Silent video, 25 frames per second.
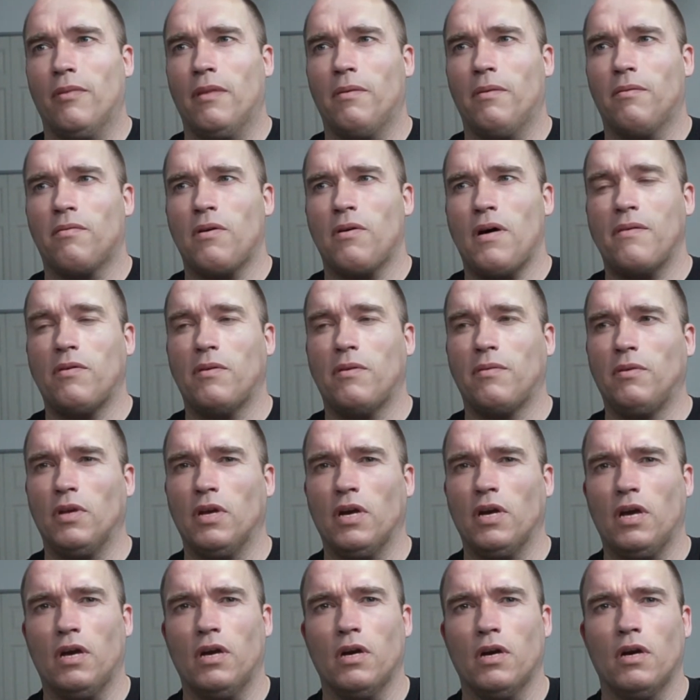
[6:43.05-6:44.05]

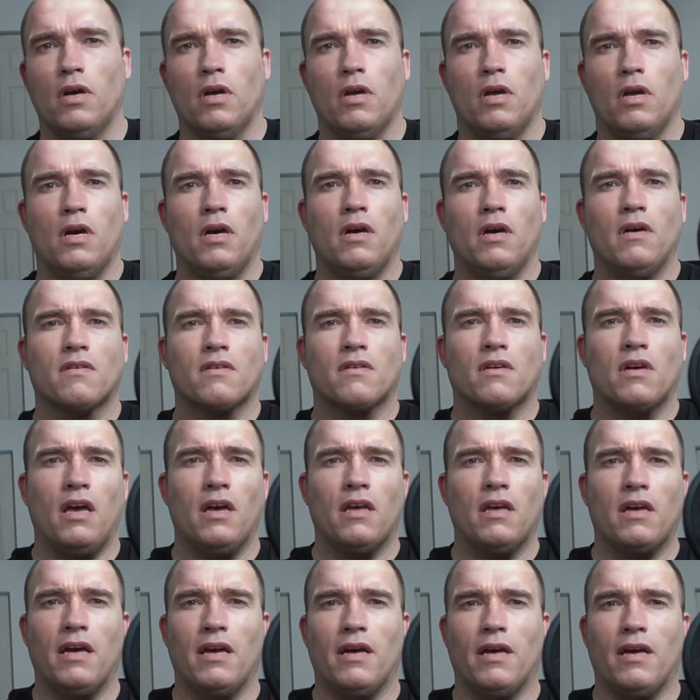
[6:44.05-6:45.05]
Probably, it's kind of
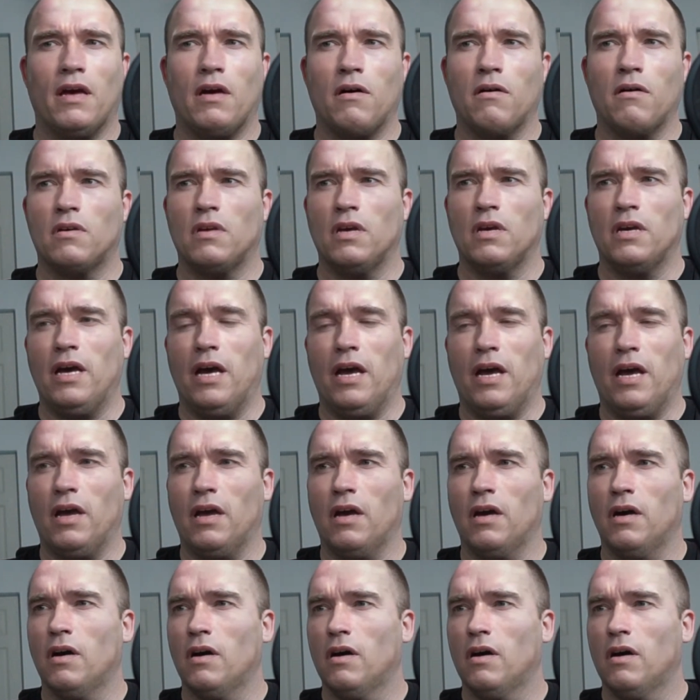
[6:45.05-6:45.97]
getting later today.